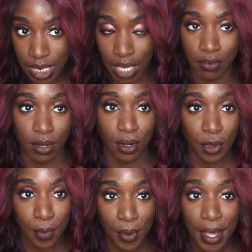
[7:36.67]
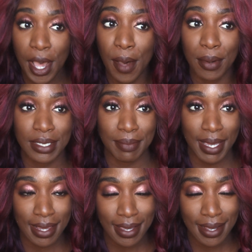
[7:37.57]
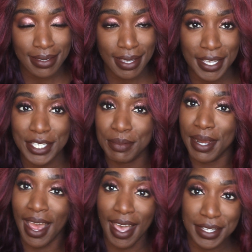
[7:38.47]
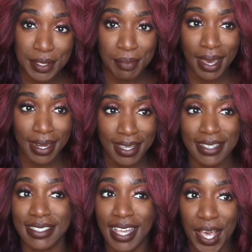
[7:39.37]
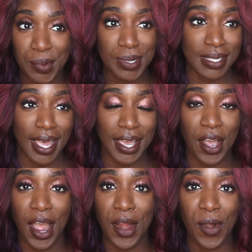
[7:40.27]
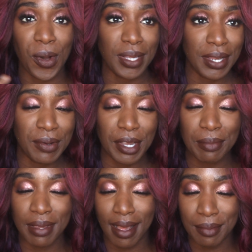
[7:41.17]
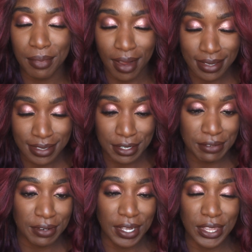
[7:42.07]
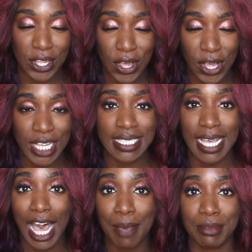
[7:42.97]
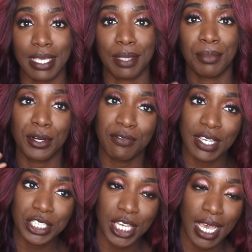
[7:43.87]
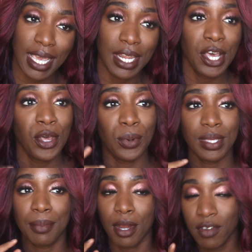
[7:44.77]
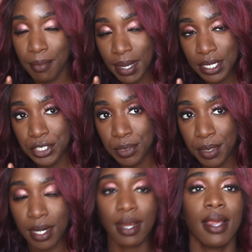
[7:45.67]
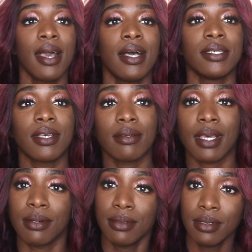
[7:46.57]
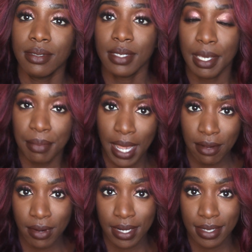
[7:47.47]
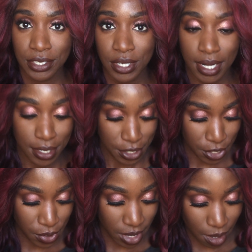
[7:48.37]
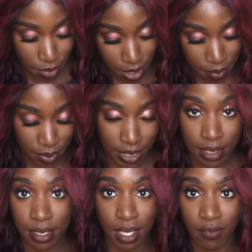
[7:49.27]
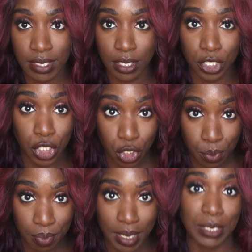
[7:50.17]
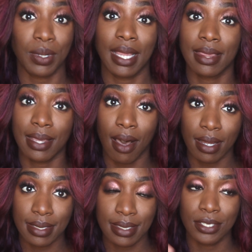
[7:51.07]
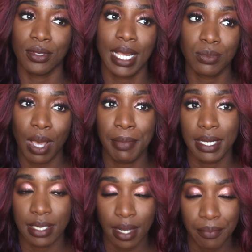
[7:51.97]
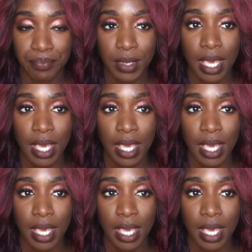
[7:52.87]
If you don't know what Mandalay Dusk is, you better ask somebody, because that was like our holy grail bronzer for a long time. It was like the perfect shade with the perfect amount of shimmer. So I was like, ooh, look at Radiance trying to, come up and give us a dupe. That's what I thought. So that's why I picked it up.